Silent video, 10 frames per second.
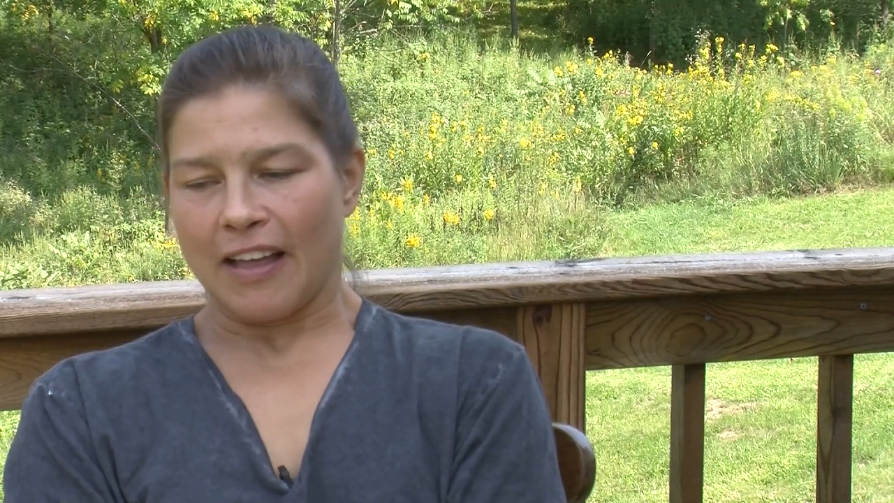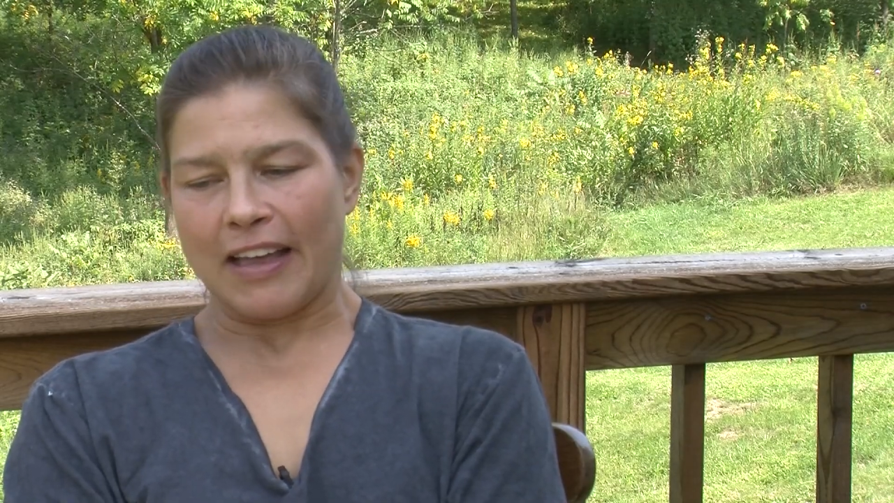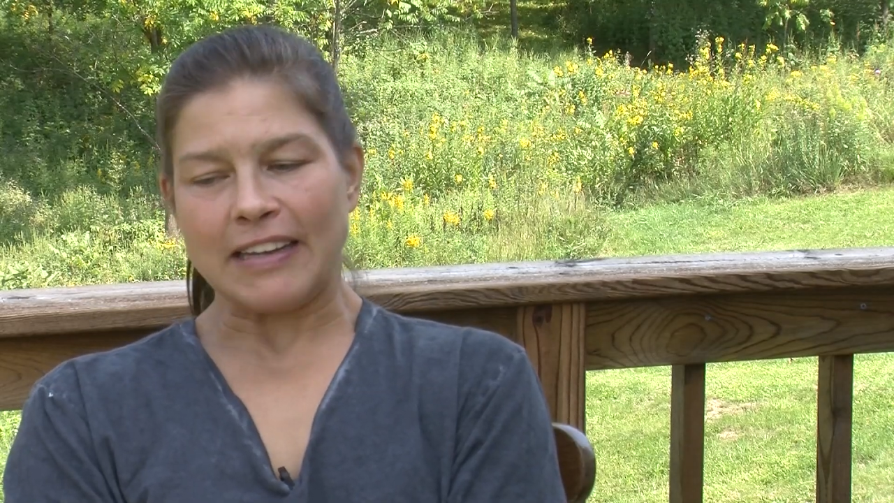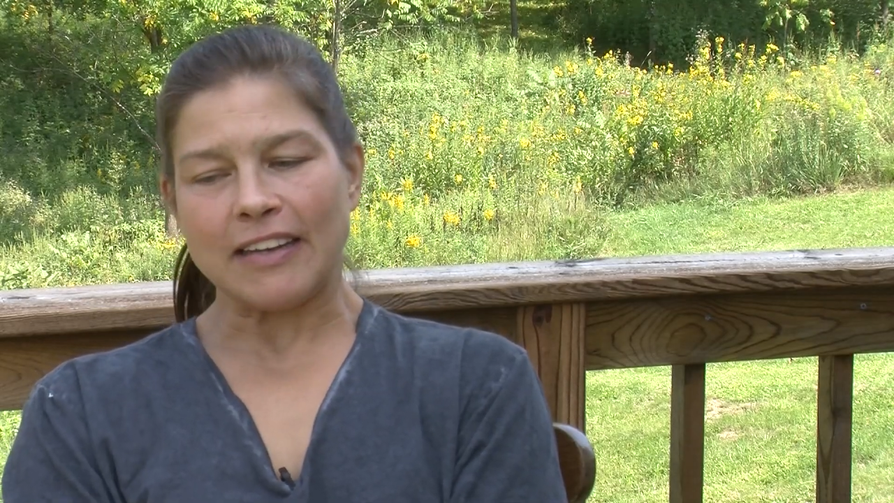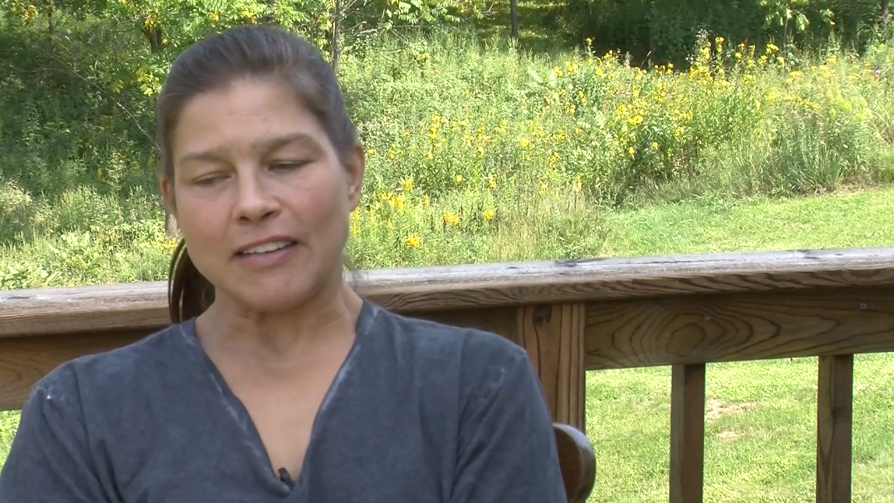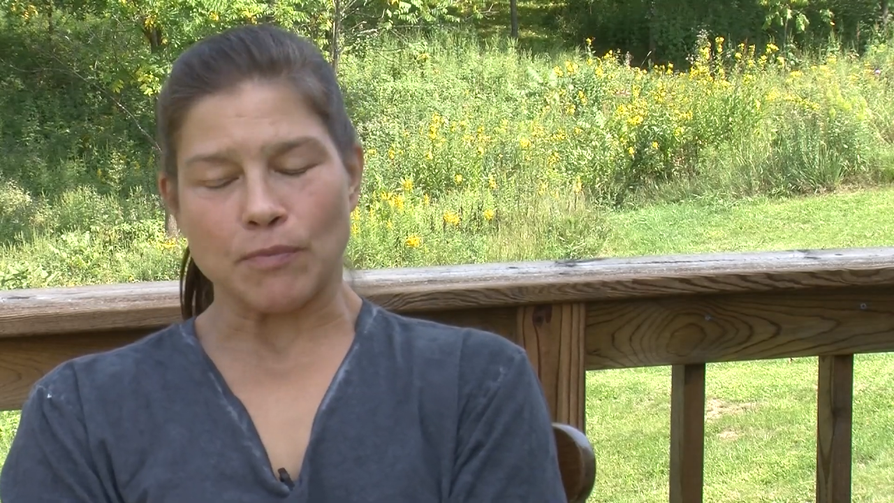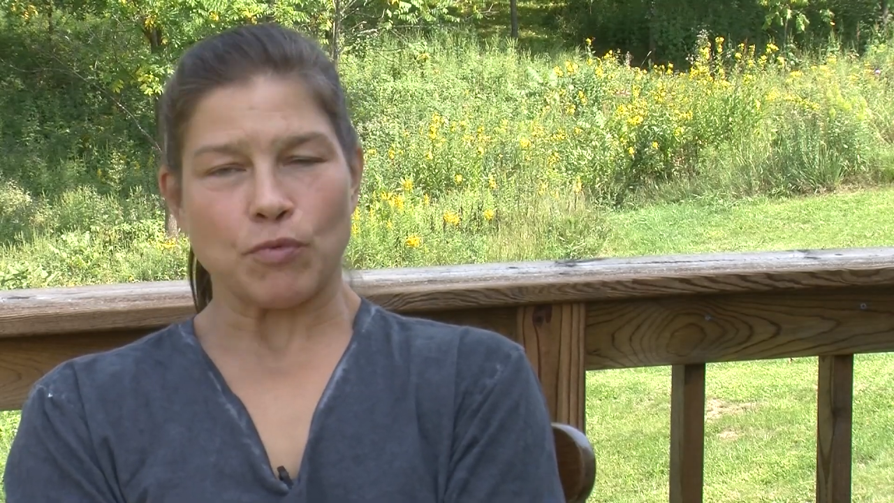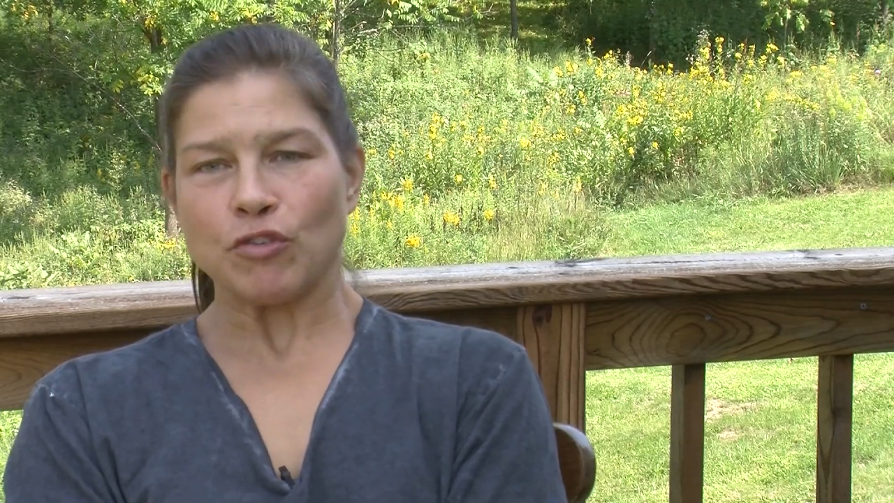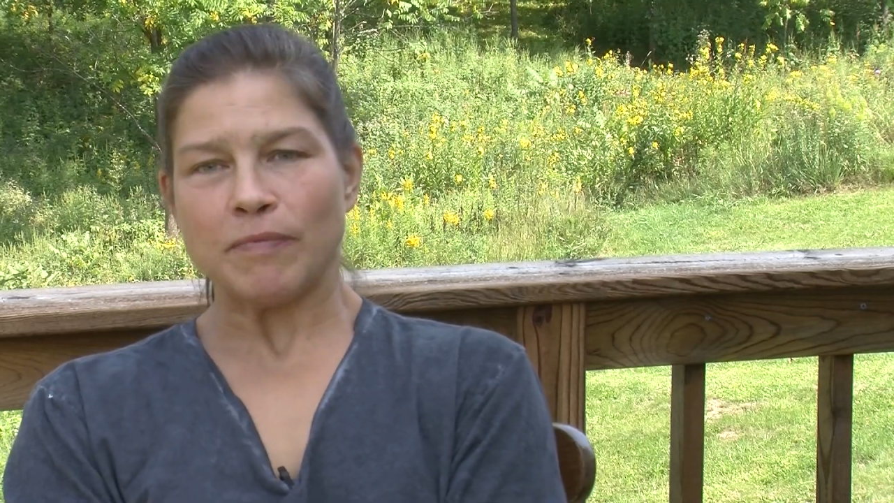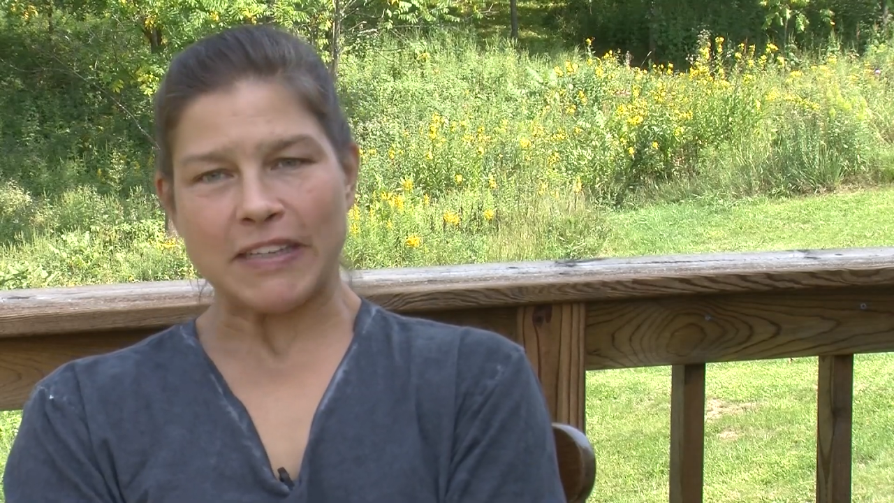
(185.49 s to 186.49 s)
I needed to
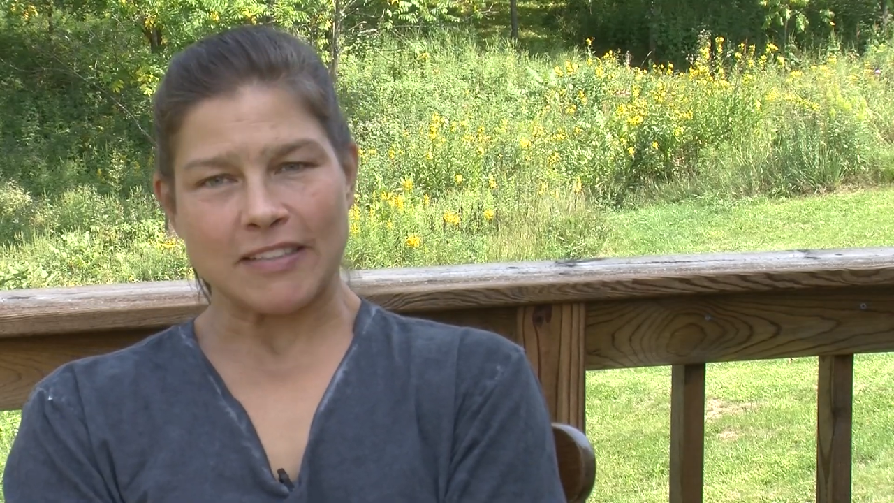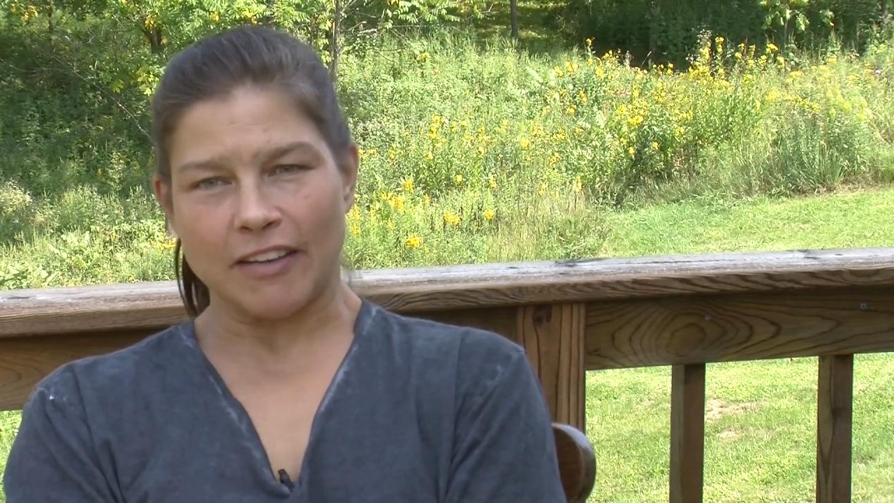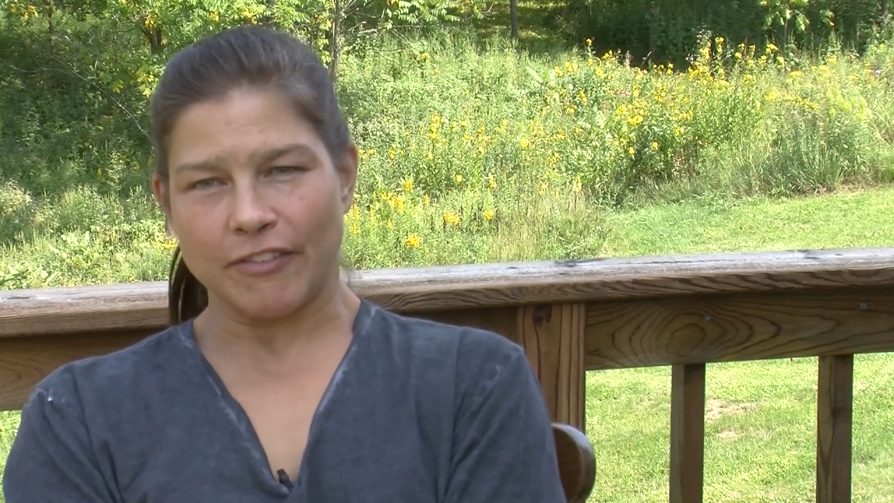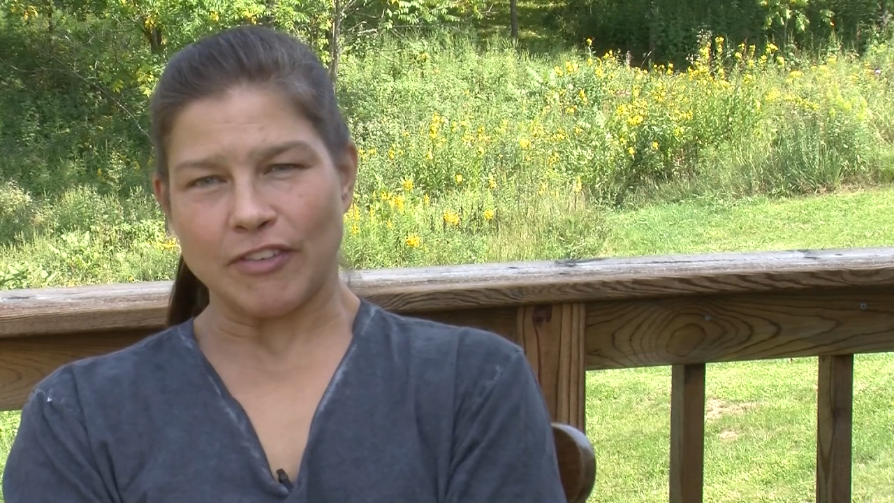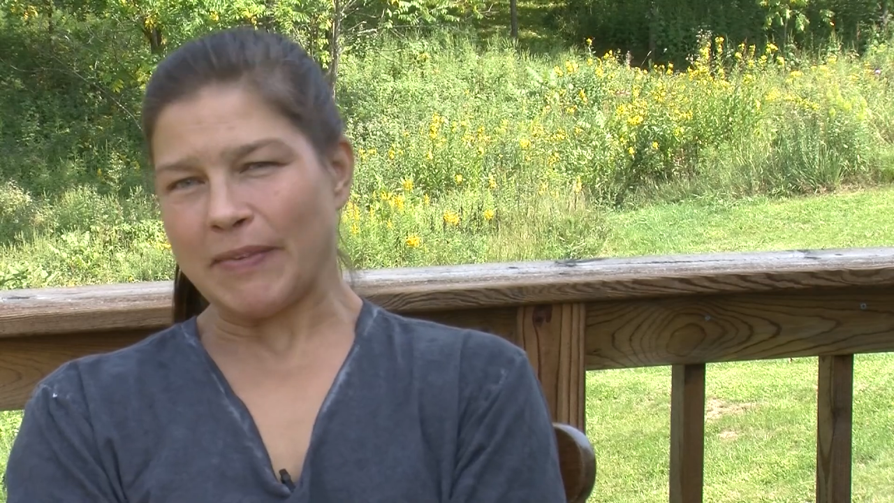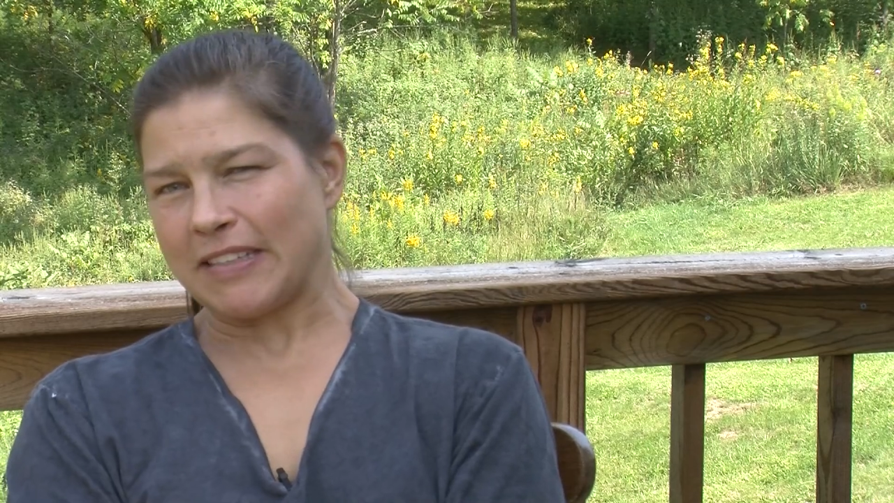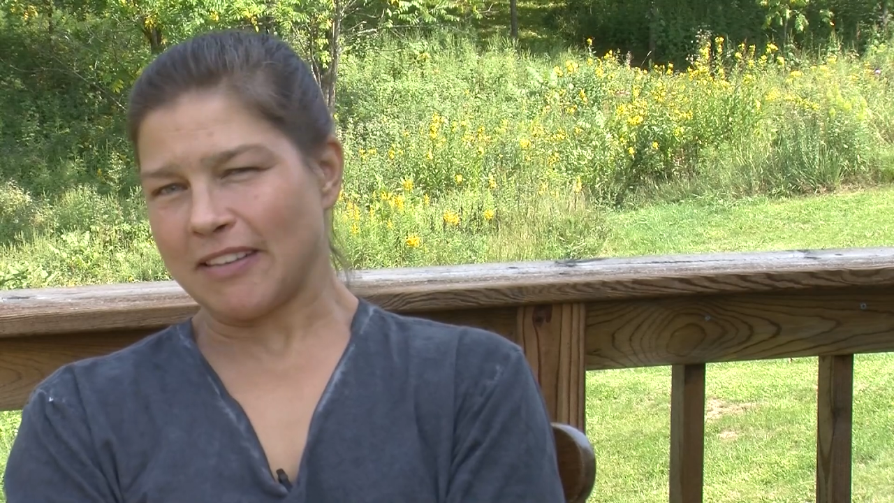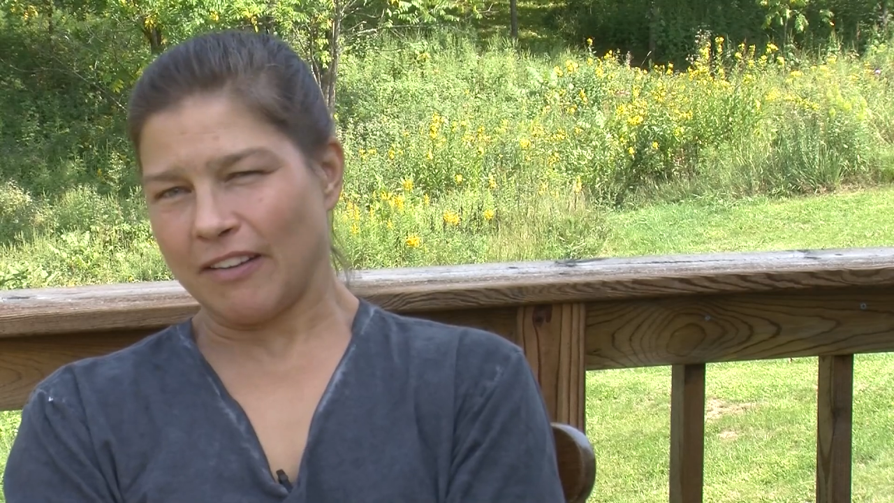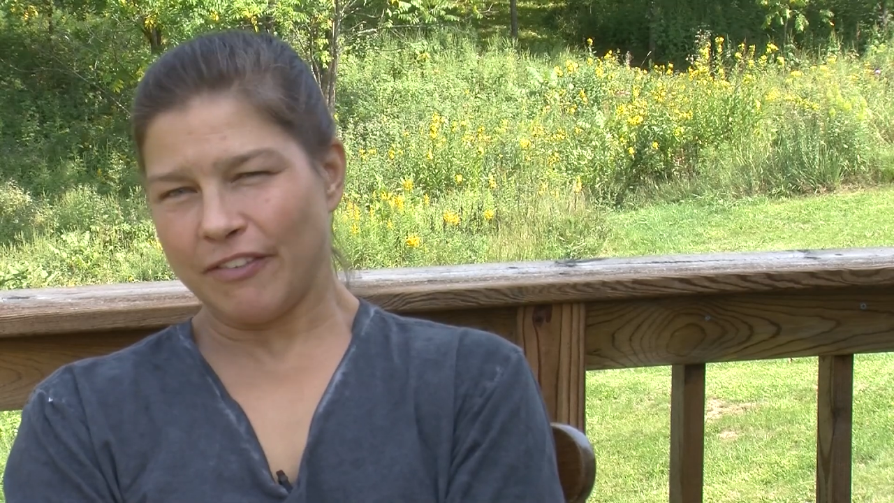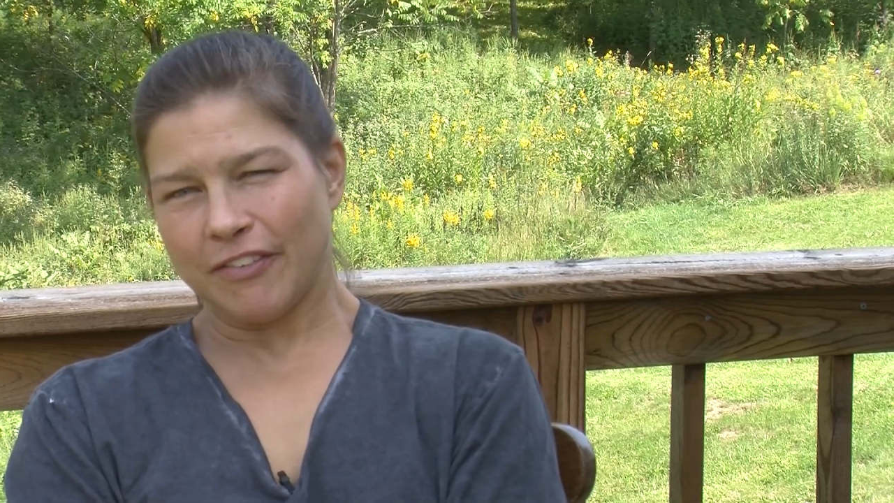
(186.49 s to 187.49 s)
prove myself to
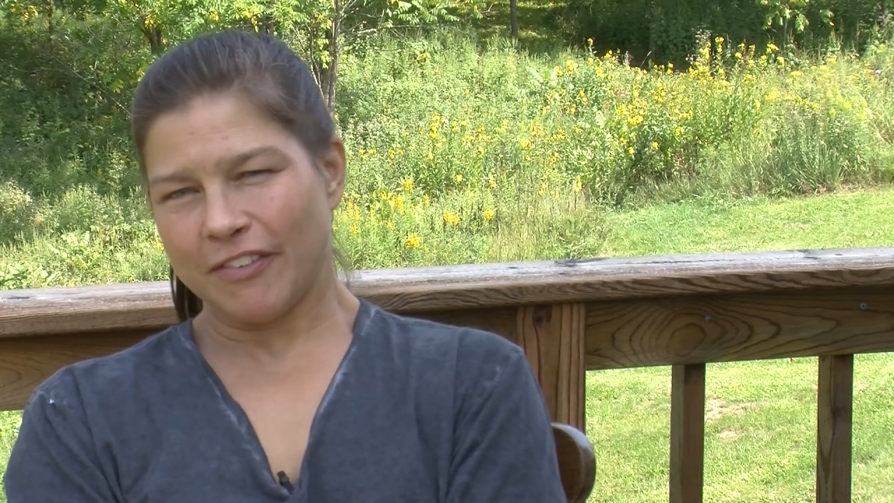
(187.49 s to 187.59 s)
myself.